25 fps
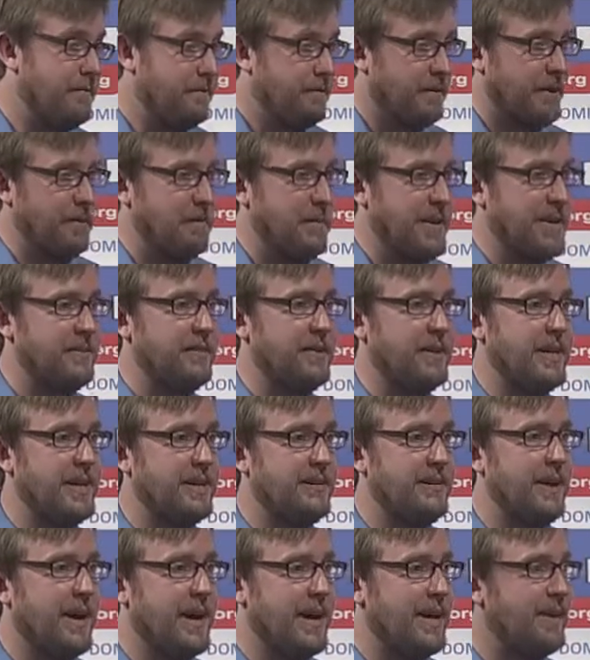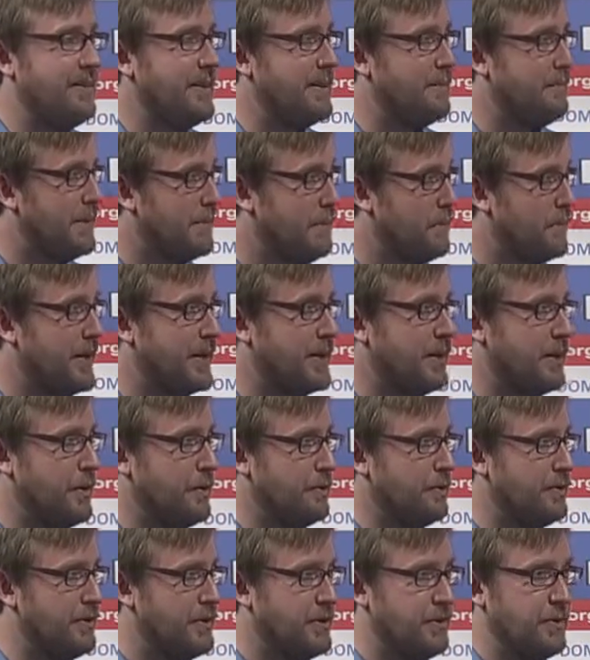fundamentally, that people can go
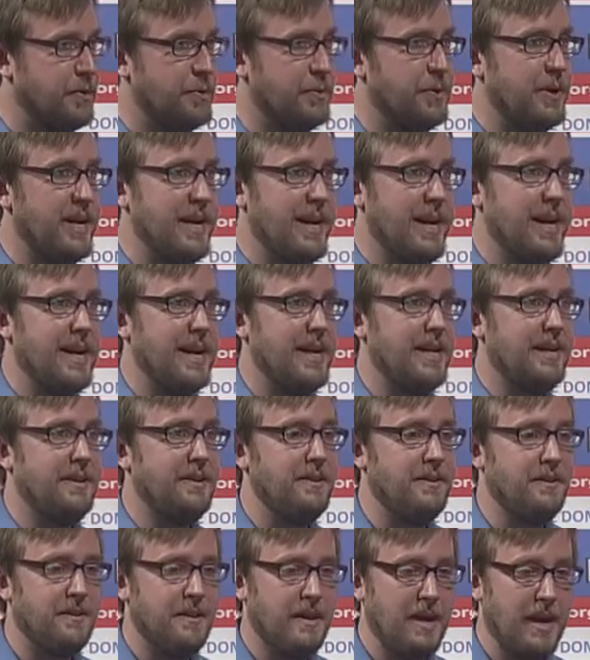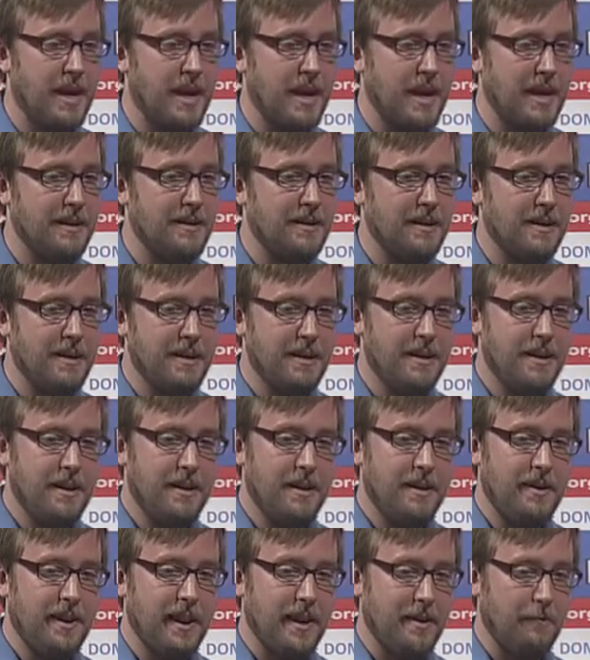to, and
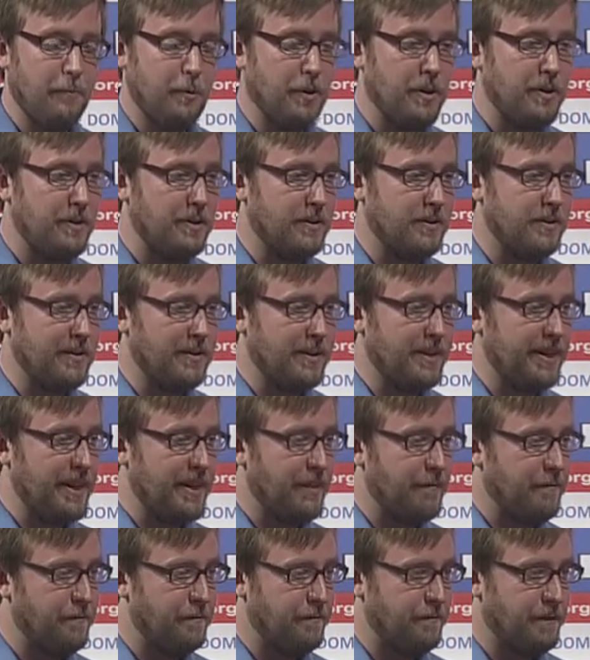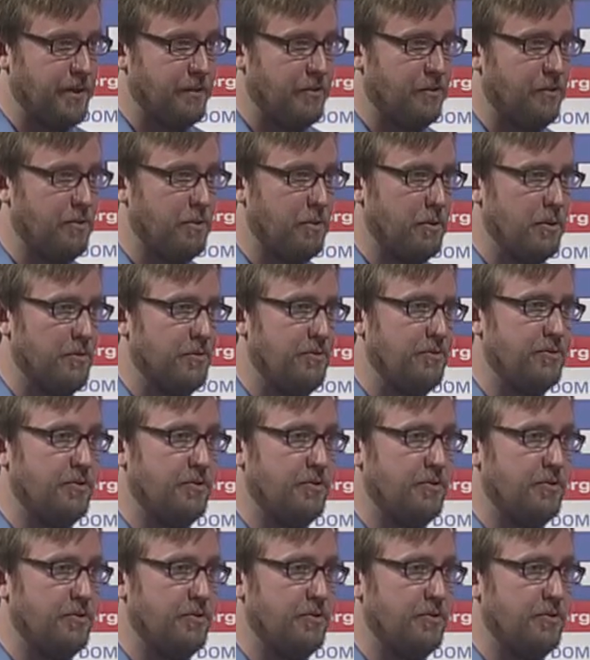it will give consumers